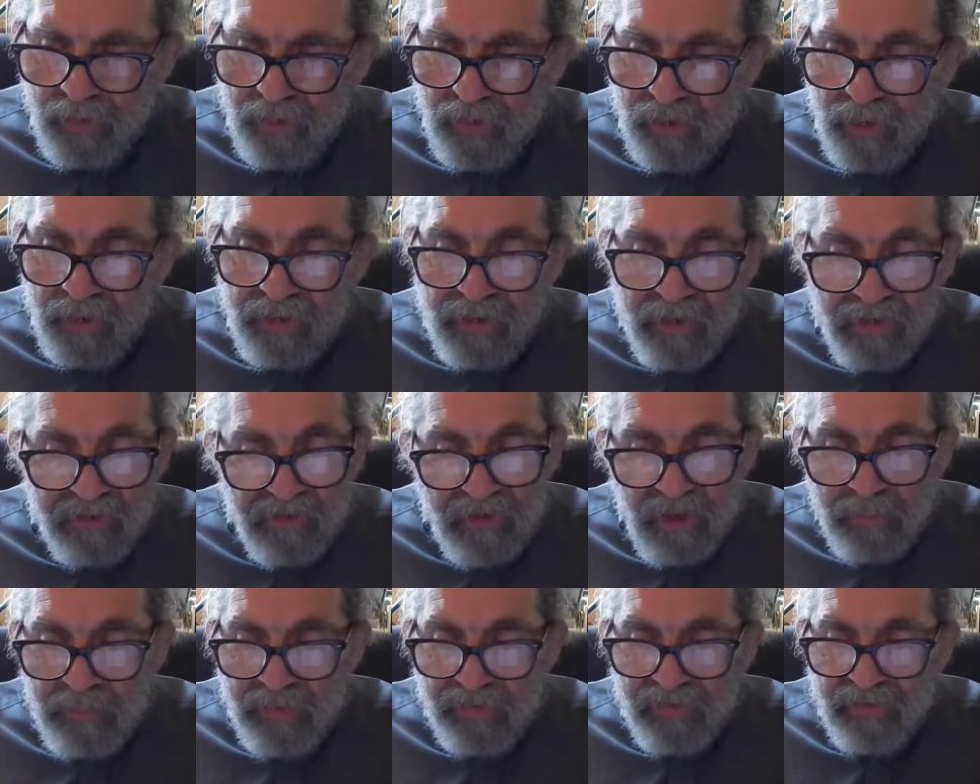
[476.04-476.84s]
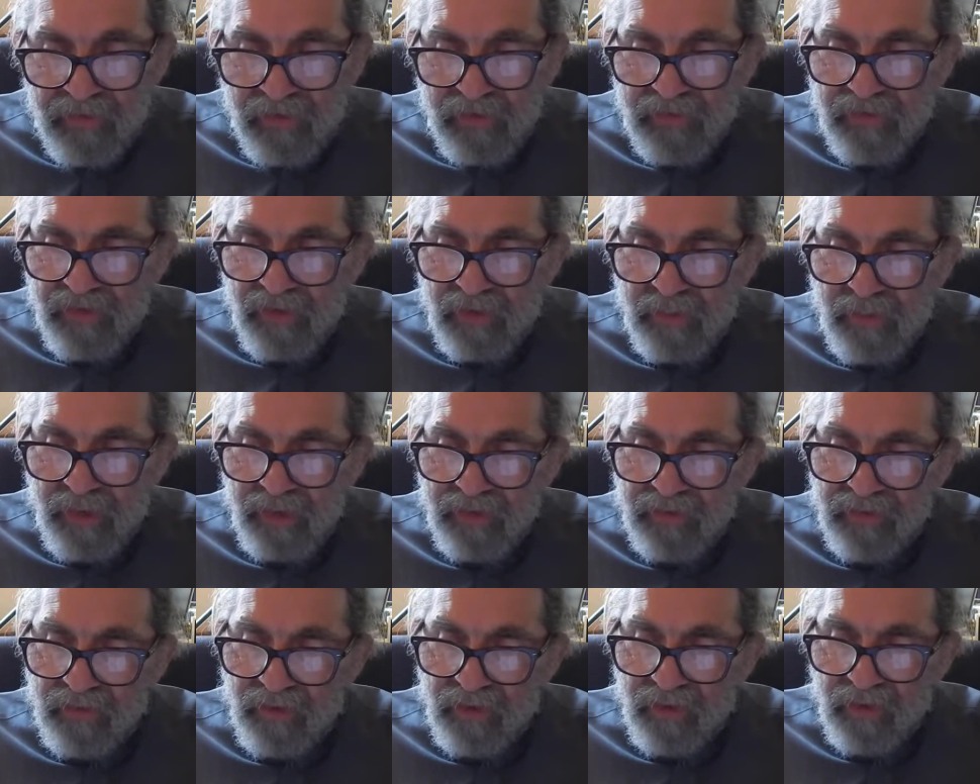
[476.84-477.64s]
And yet I persist in my
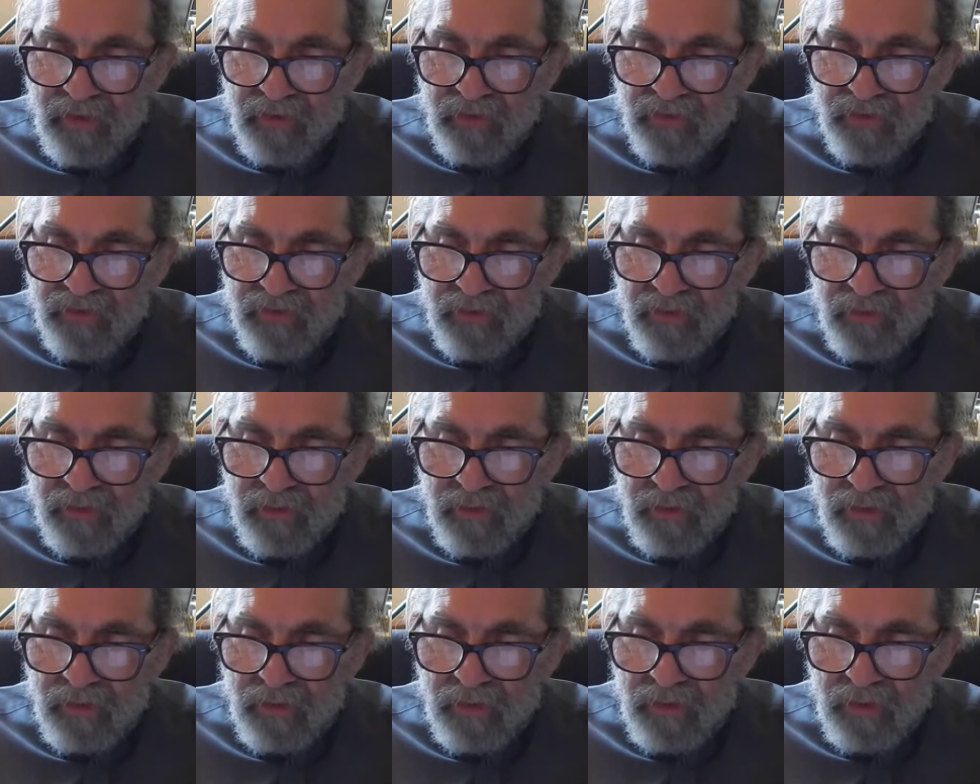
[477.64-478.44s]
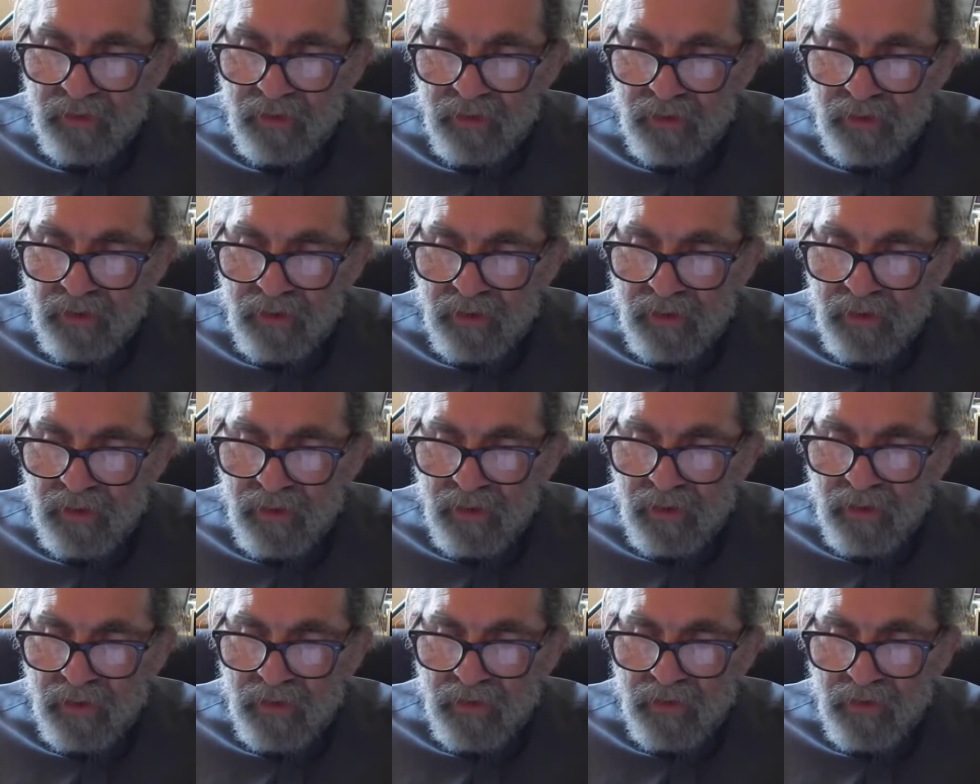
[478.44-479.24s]
search,
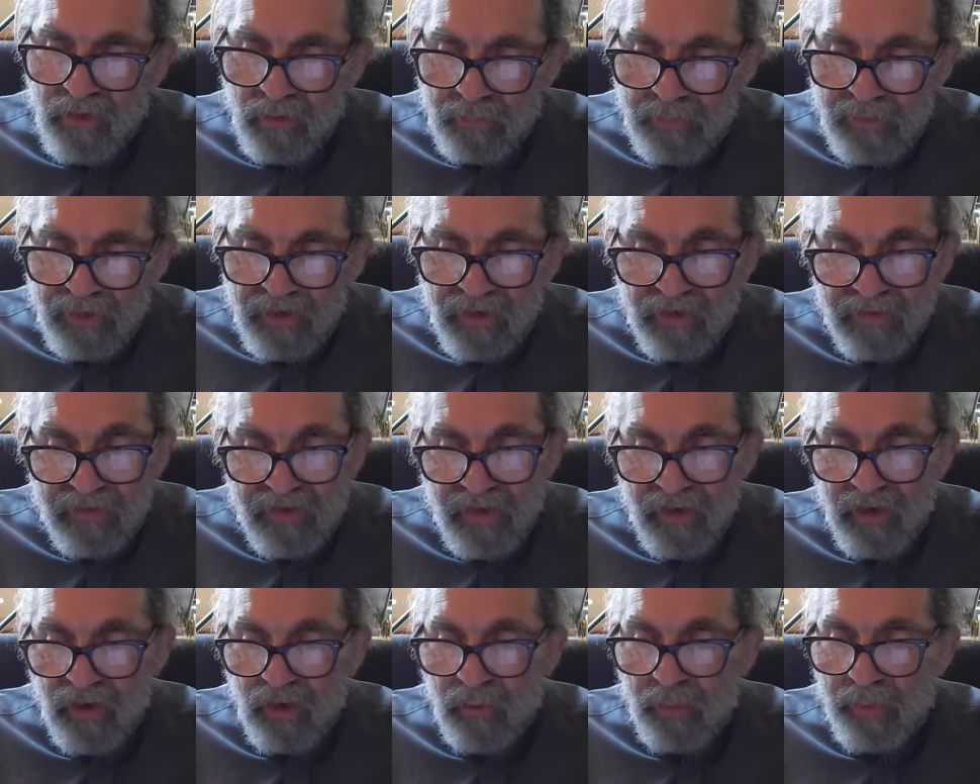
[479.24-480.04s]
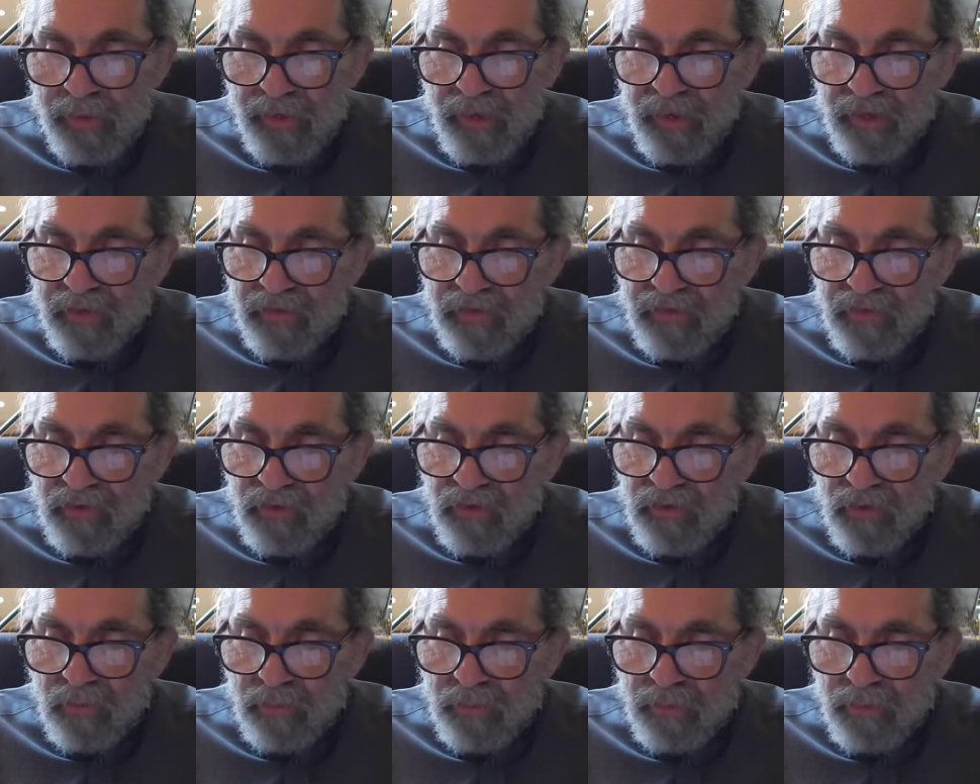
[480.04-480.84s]
not because I hope against
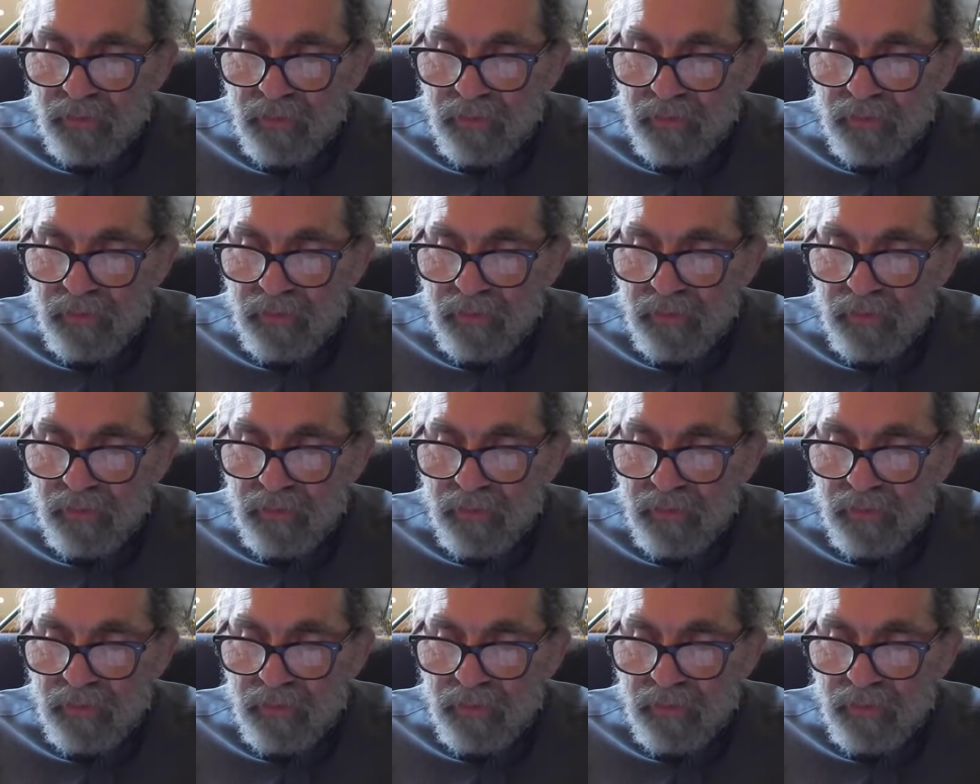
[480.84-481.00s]
hope.